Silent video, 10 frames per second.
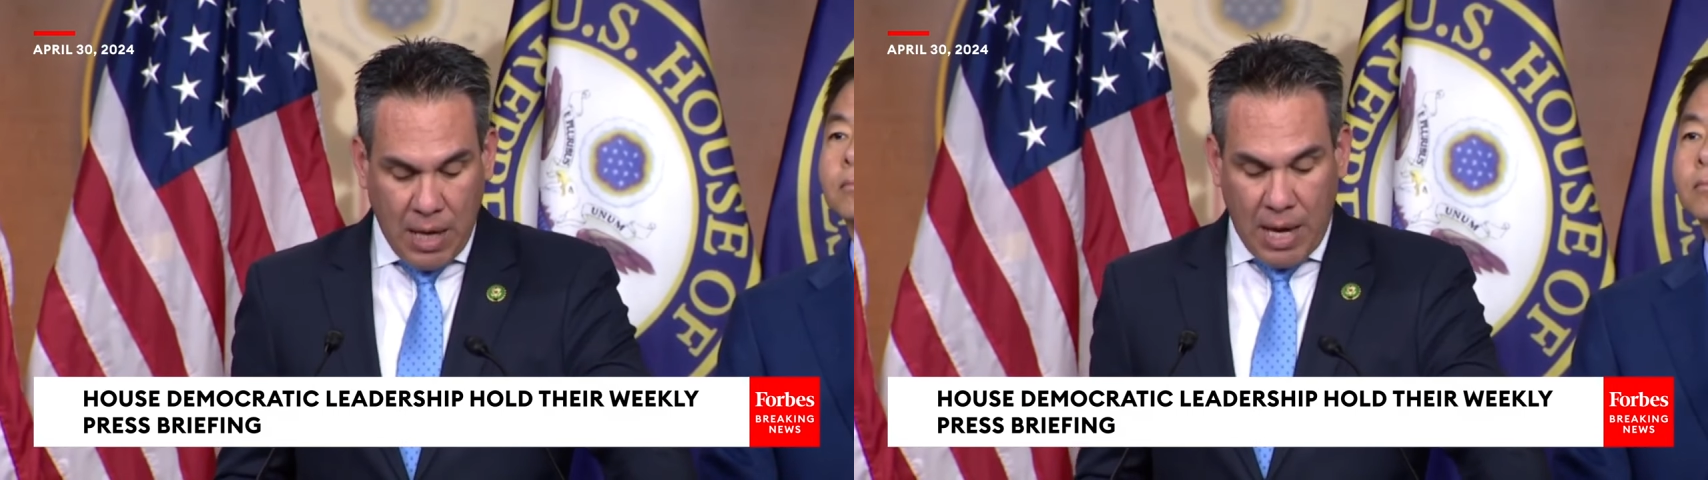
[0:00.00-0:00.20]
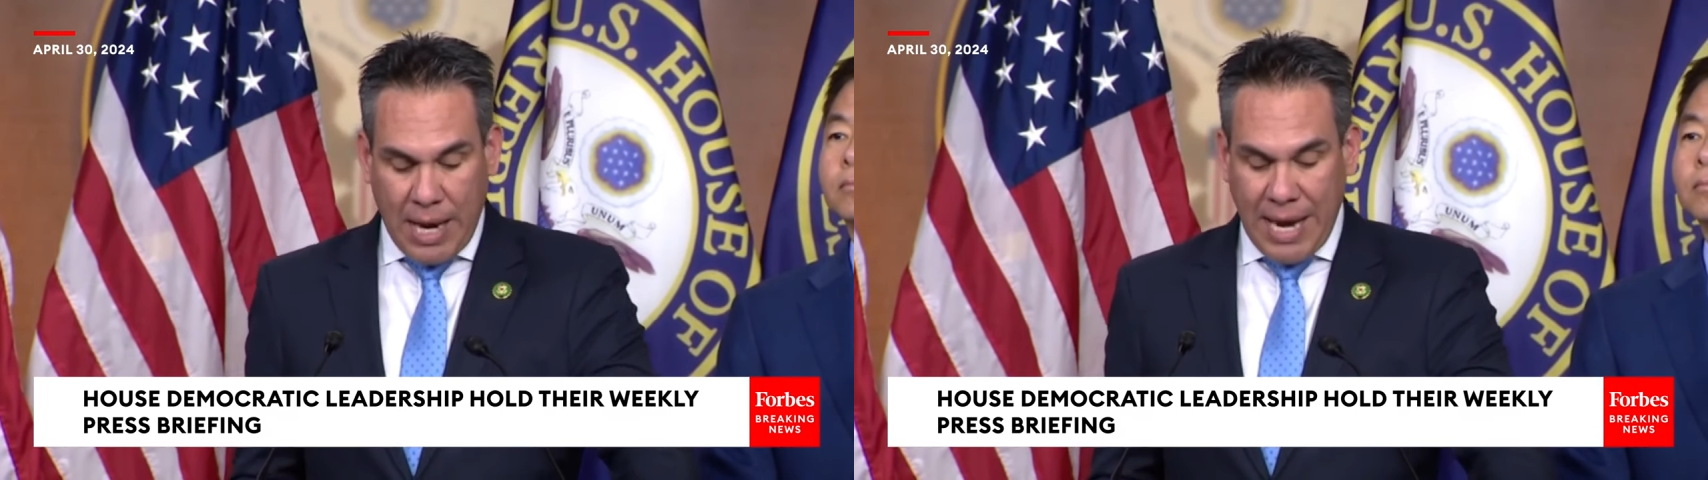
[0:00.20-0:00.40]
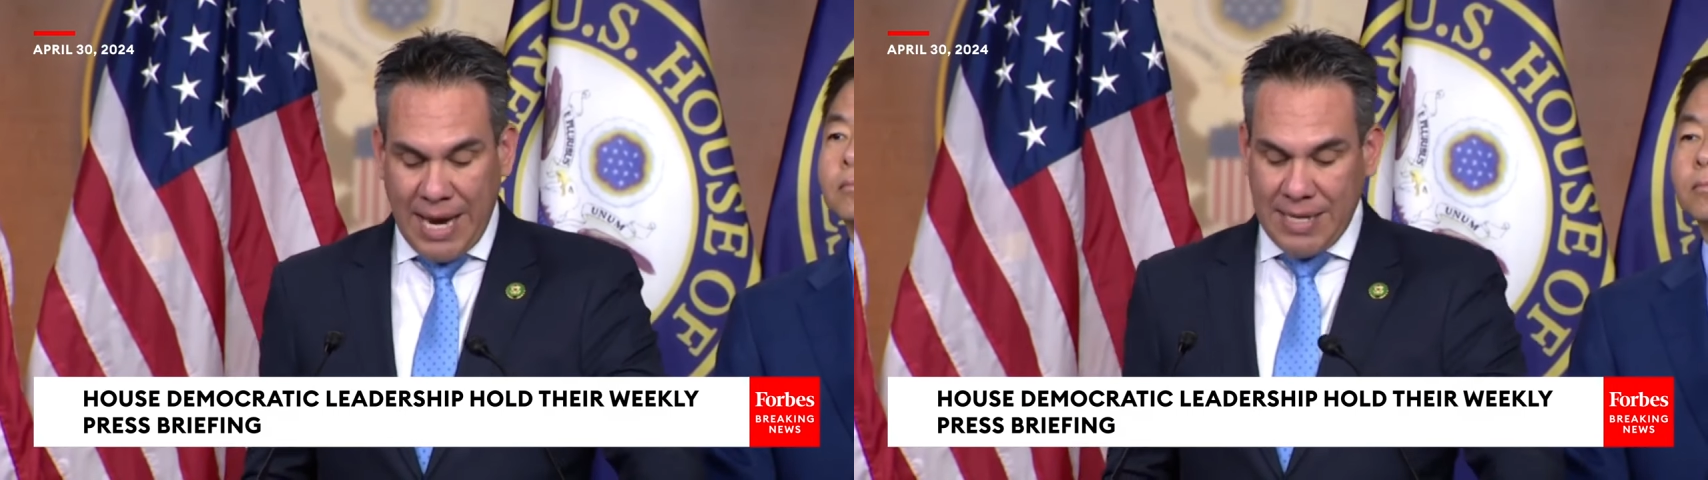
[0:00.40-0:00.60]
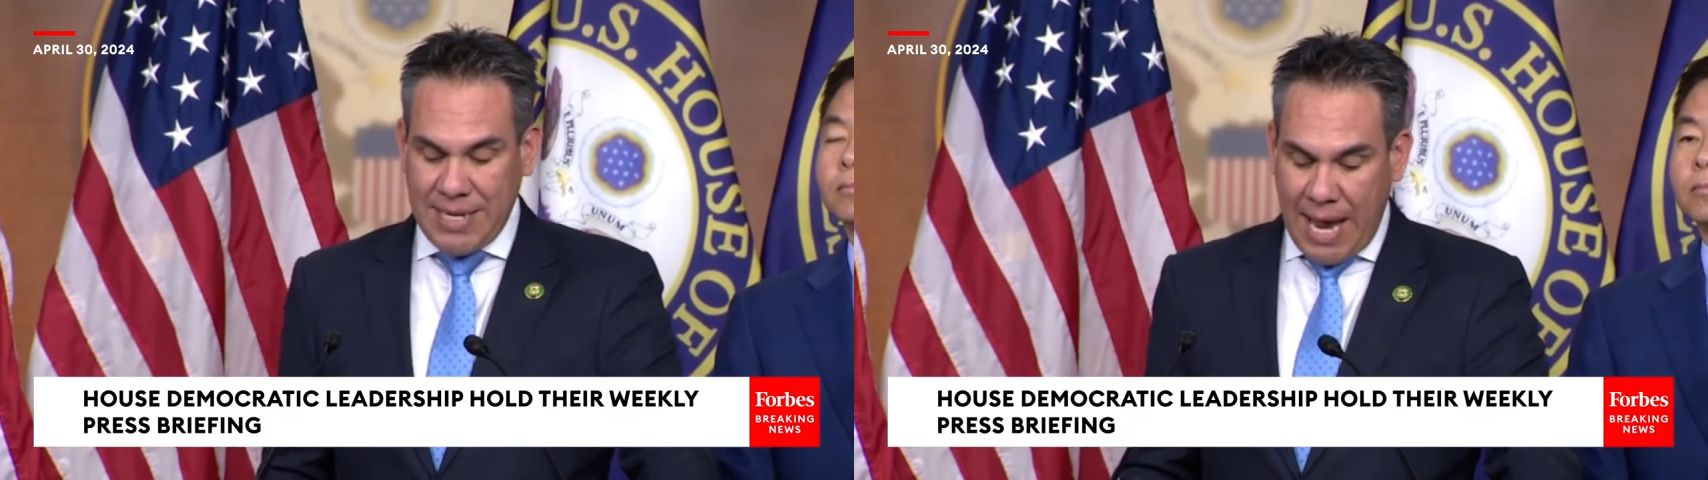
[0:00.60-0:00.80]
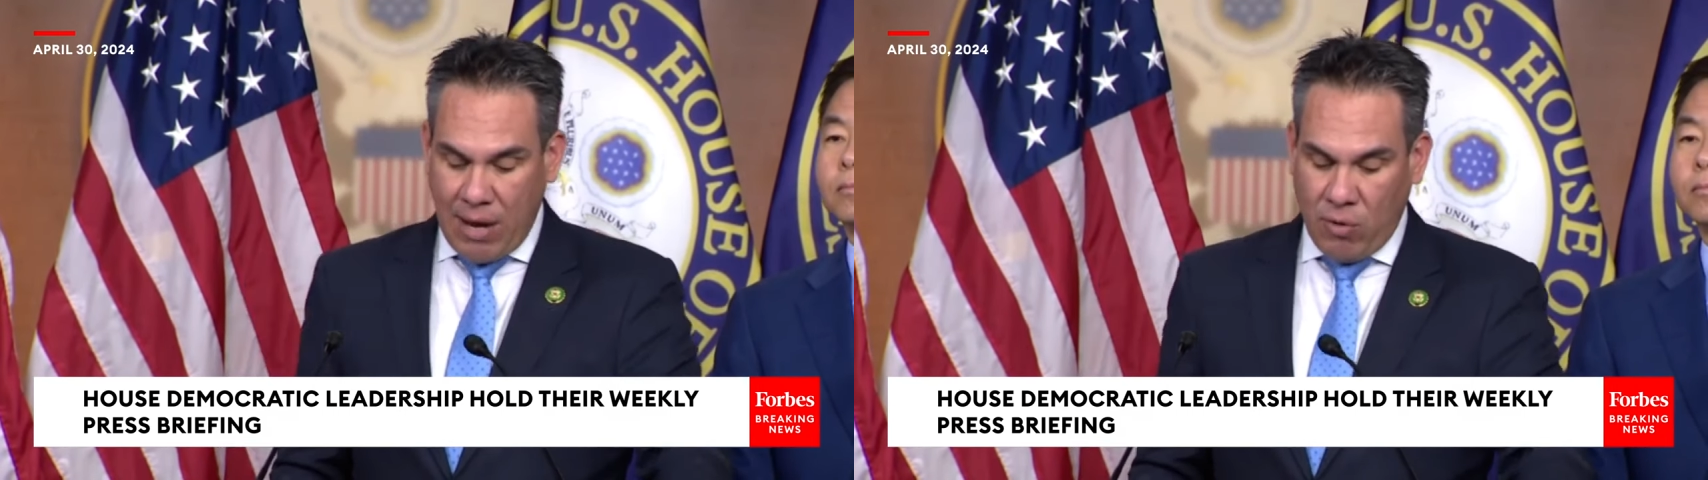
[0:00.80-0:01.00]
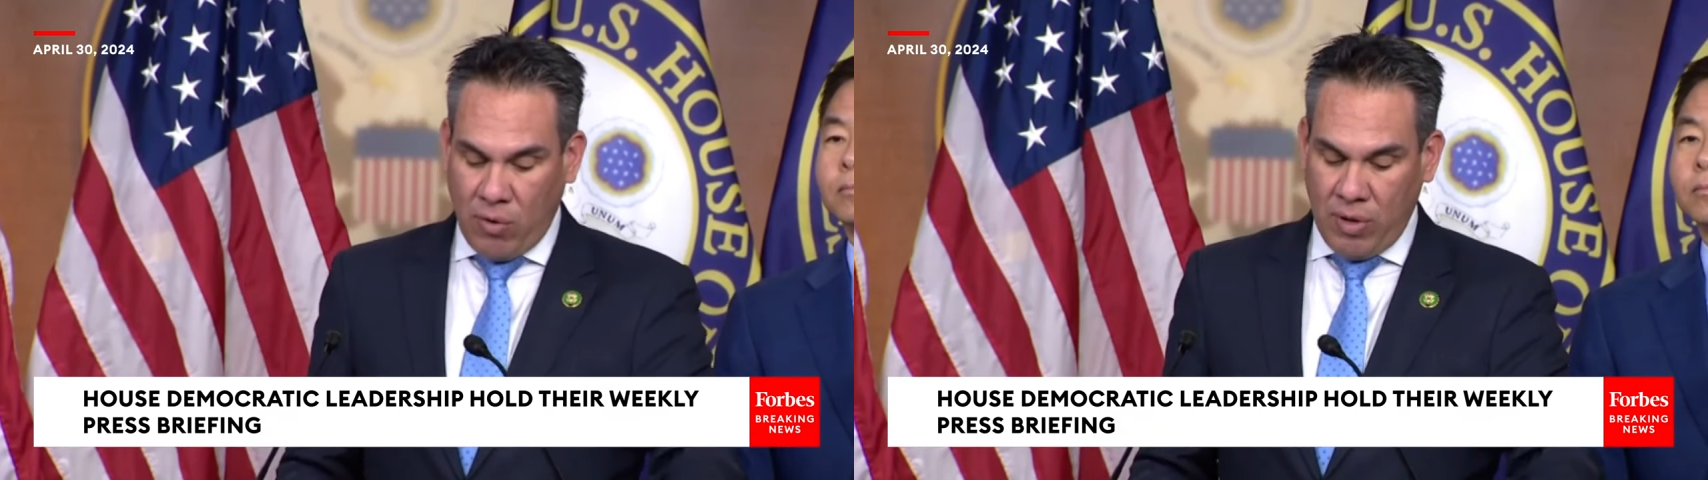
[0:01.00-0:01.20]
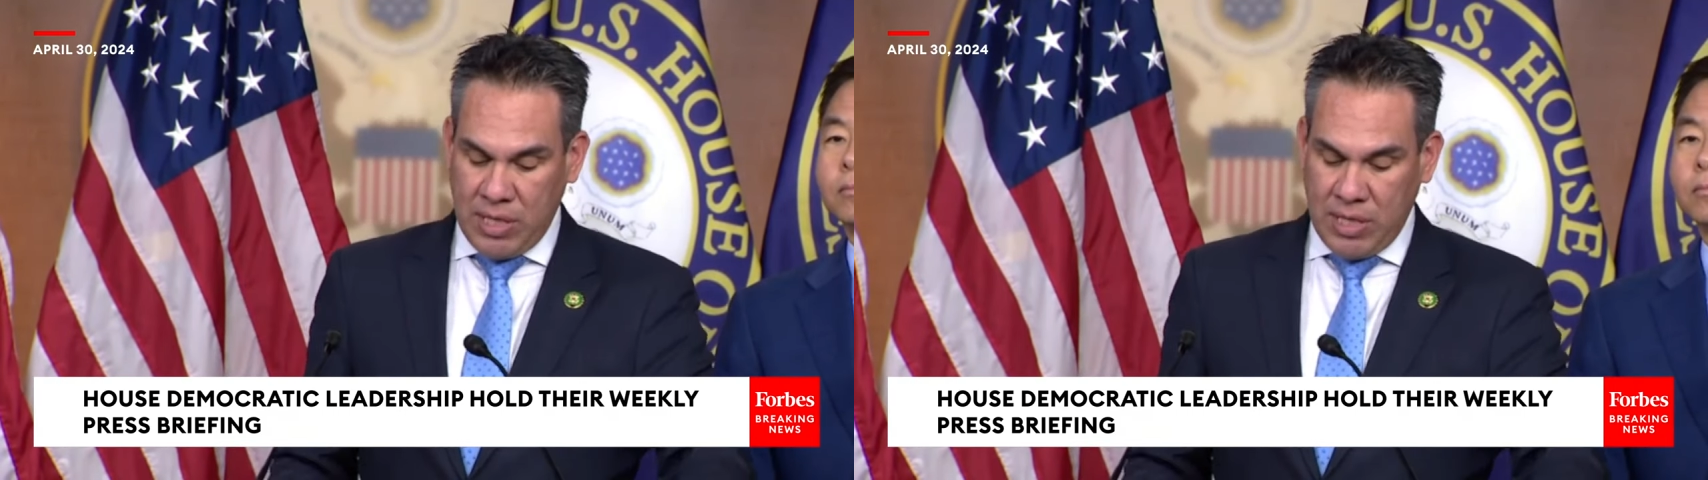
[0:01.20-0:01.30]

uh, and tackle